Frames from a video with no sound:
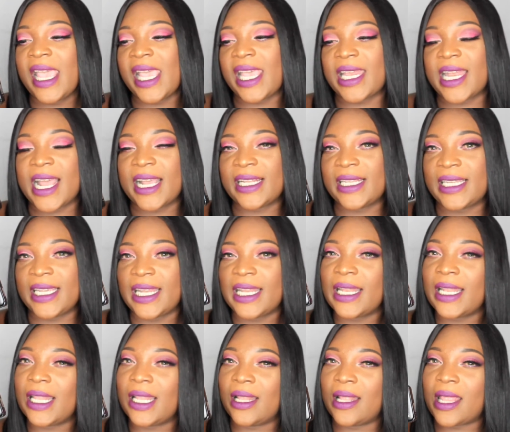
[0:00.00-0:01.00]
and I
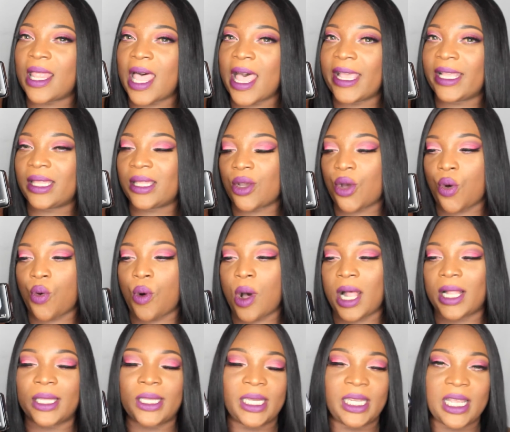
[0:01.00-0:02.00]
didn't like the
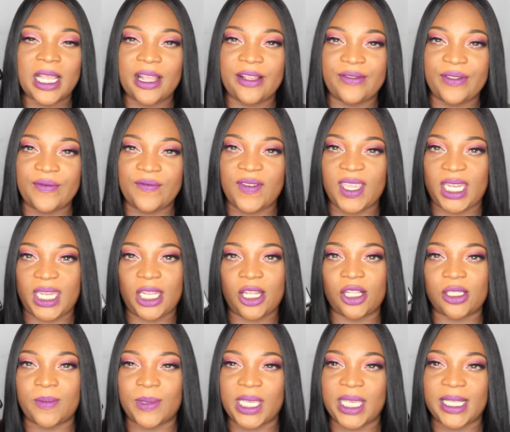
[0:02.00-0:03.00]
quality of the
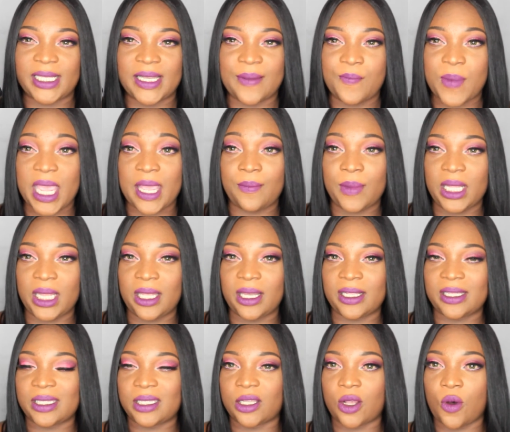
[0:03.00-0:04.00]
videos because it made me
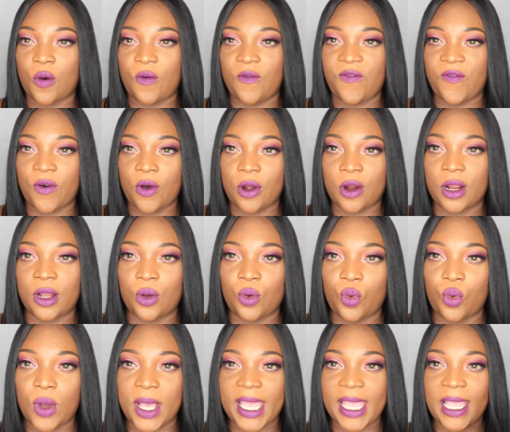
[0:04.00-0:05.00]
look so far
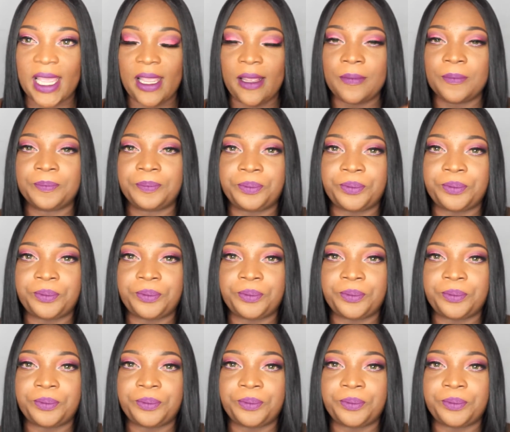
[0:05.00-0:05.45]
away.